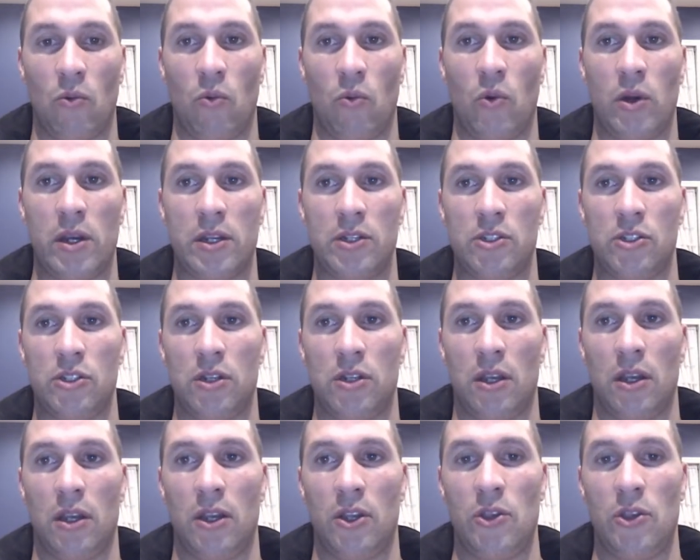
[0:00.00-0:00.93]

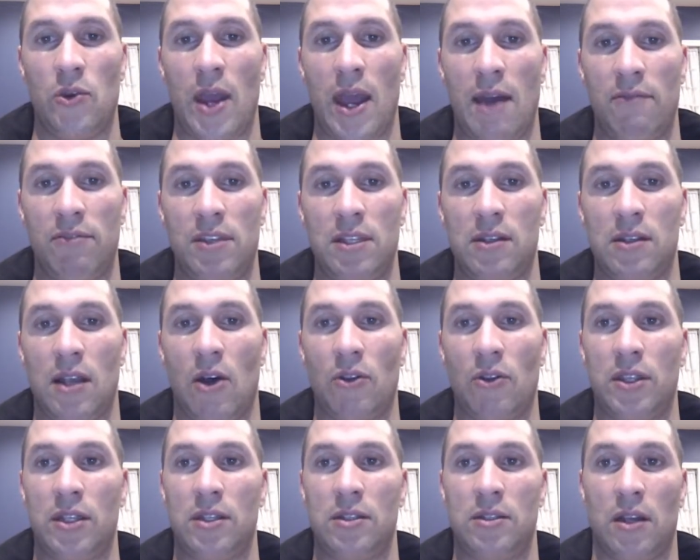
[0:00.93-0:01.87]
which you have these
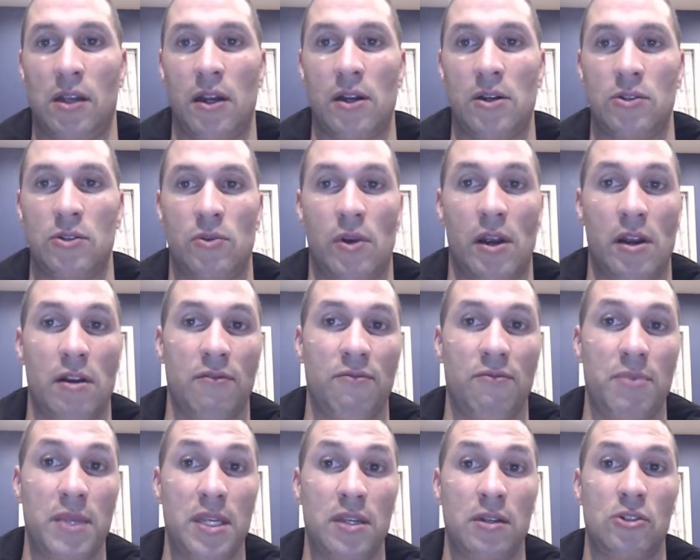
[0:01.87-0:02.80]
healthy desires, right,
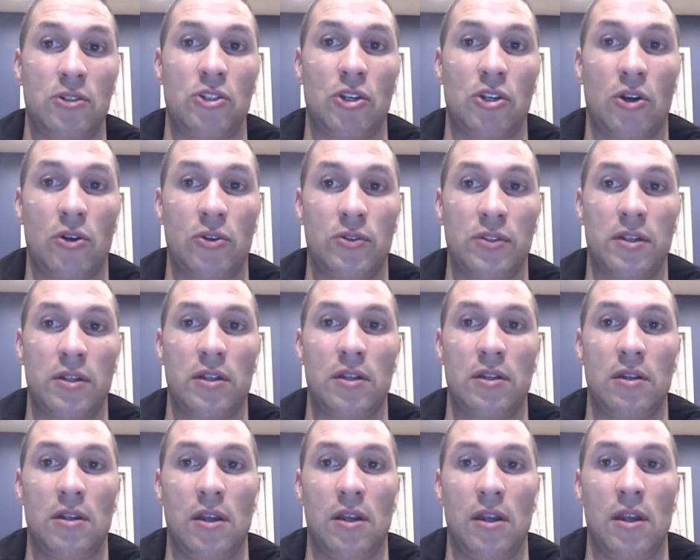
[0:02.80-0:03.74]
of being
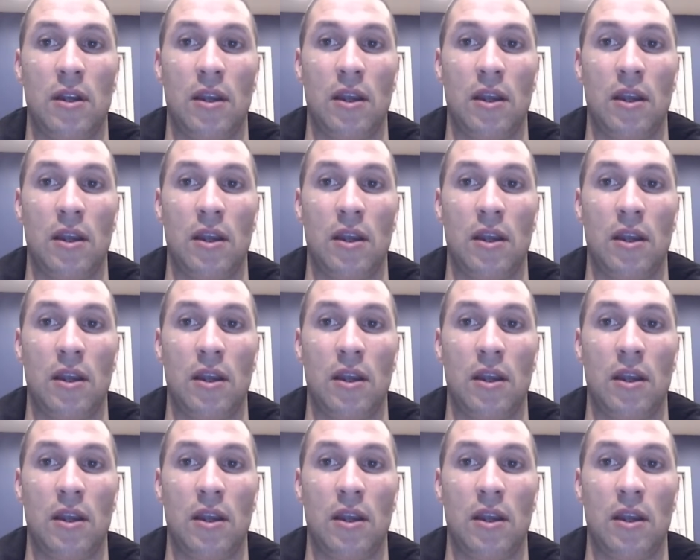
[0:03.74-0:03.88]
chosen